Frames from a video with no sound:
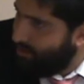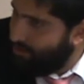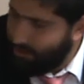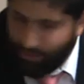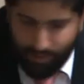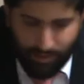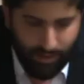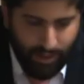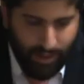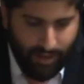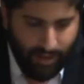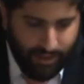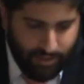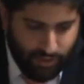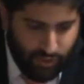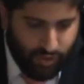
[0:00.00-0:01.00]
No.
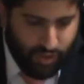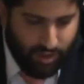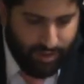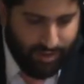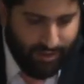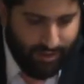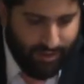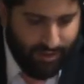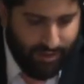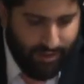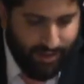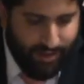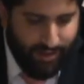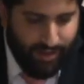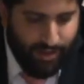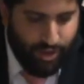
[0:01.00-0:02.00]
So certainly,
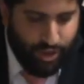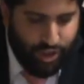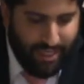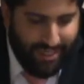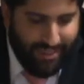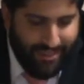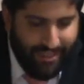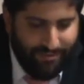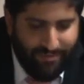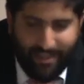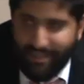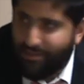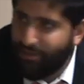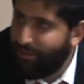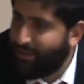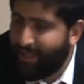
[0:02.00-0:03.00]
shadif
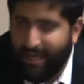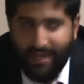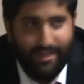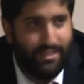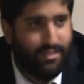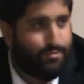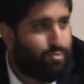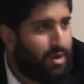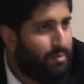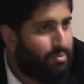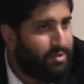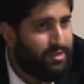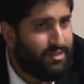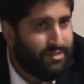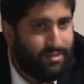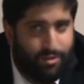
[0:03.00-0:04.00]
lasot ken. It's
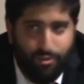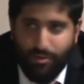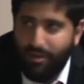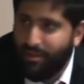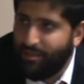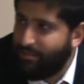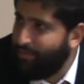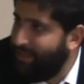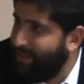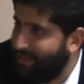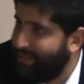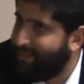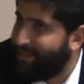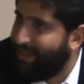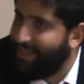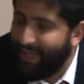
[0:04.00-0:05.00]
proper to do this, meaning to
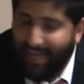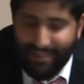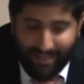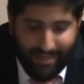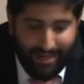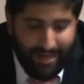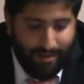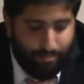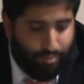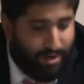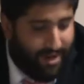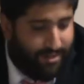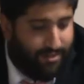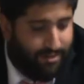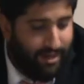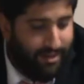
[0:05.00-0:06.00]
study halakha,
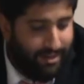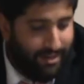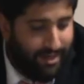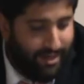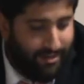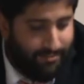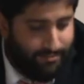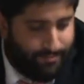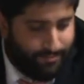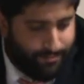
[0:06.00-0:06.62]
practical halakha.